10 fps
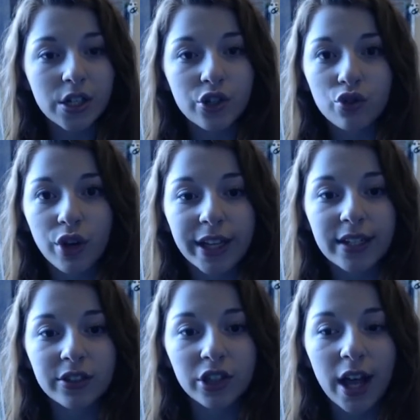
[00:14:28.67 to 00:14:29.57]

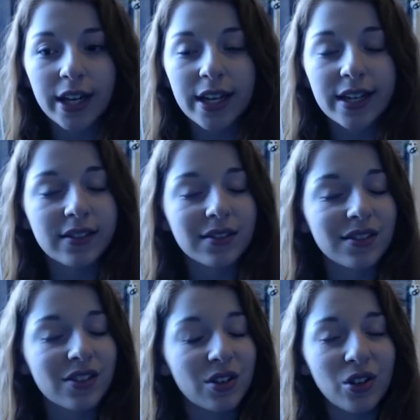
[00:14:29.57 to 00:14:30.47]
Australian gelati
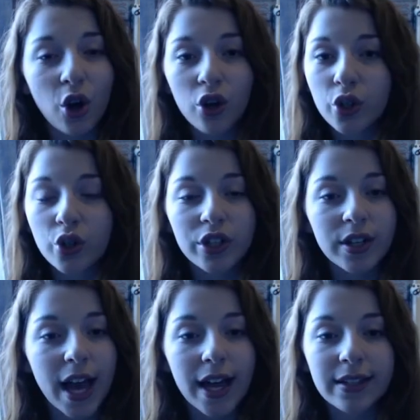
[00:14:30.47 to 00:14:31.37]
is not good,
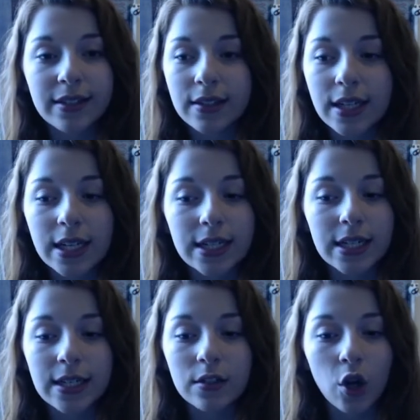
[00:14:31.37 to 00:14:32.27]
as it
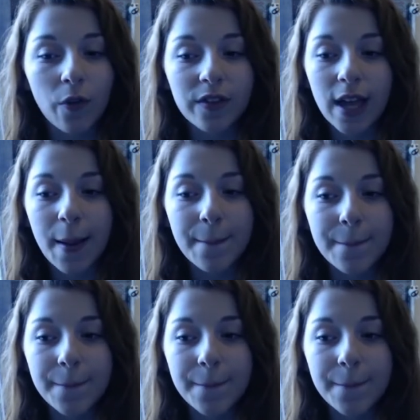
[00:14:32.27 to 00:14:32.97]
is not the same.